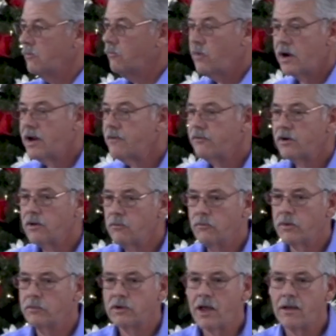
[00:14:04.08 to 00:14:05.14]
whatever
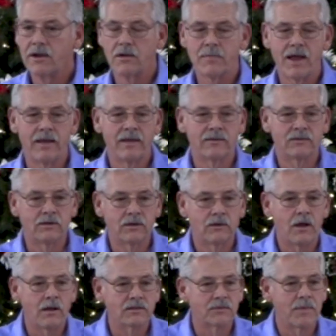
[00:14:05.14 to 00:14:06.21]
we're talking about, it
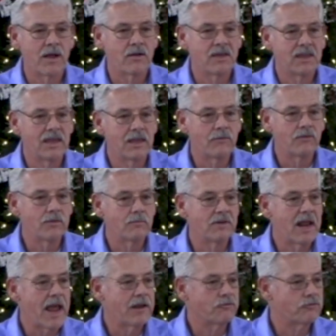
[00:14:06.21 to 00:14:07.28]
talks about
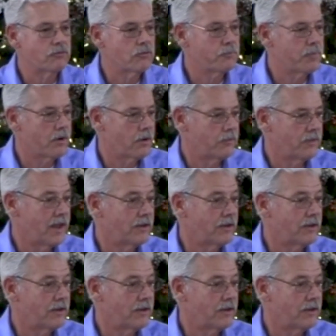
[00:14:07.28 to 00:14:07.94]
giving natural birth